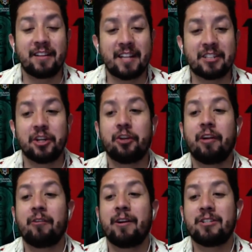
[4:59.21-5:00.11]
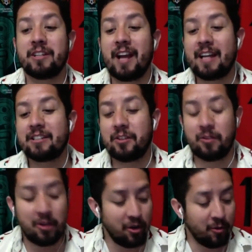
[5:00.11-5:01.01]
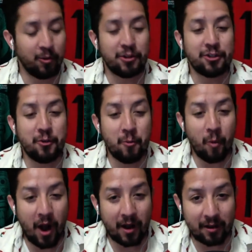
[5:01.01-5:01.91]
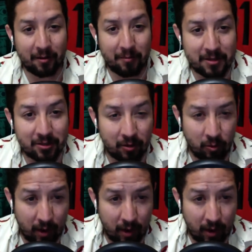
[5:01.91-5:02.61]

that's actually a great question to ask you. Would you want Mr.